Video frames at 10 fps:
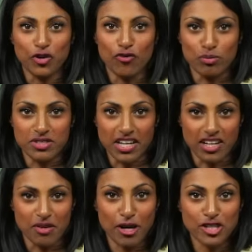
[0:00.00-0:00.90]
uniform
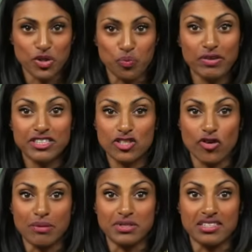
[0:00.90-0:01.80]
circular motion, we've
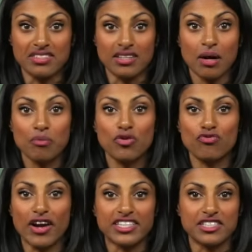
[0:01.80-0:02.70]
described it as the number of
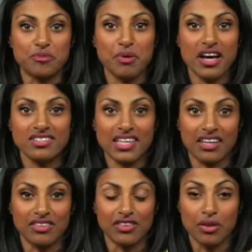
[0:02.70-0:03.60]
radians per
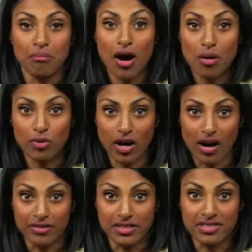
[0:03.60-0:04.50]
second that the marble
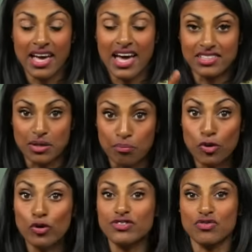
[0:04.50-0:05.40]
covers as it
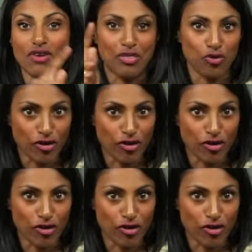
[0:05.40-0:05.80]
moves around the